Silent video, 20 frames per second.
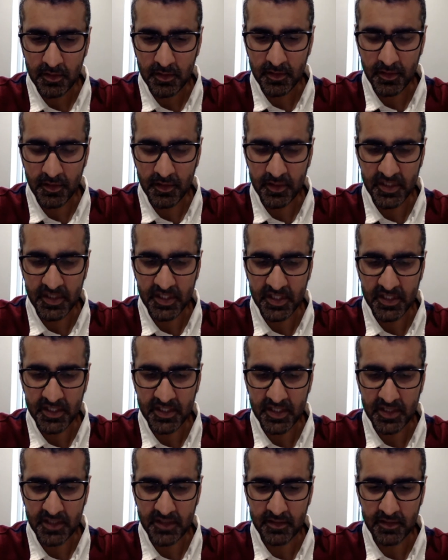
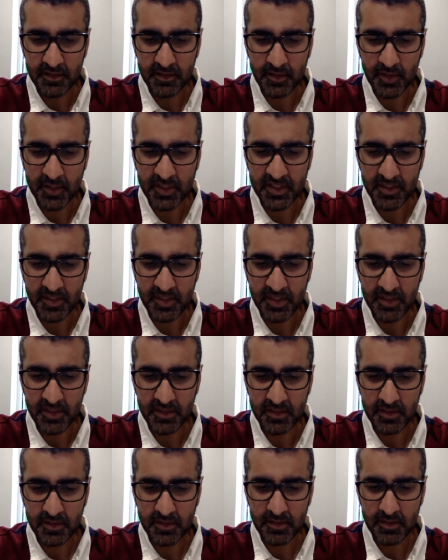13:10, 20
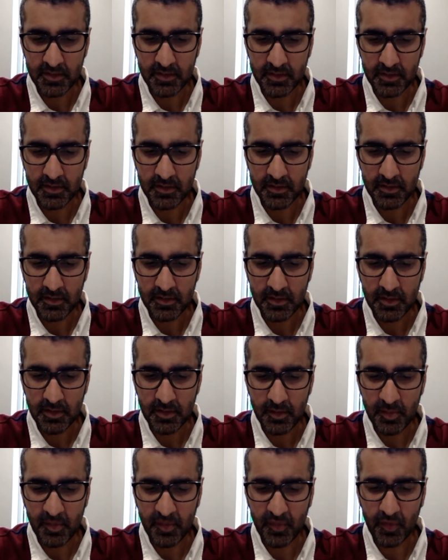minutes.
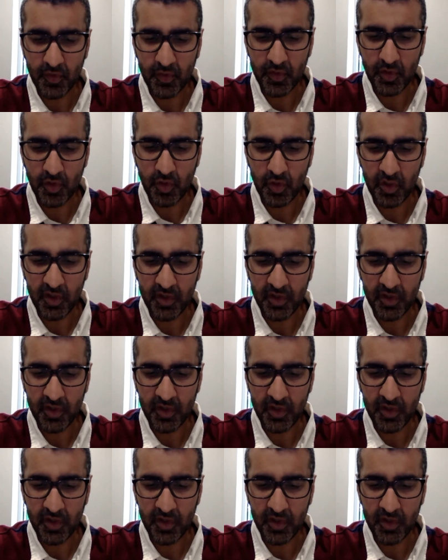Before the call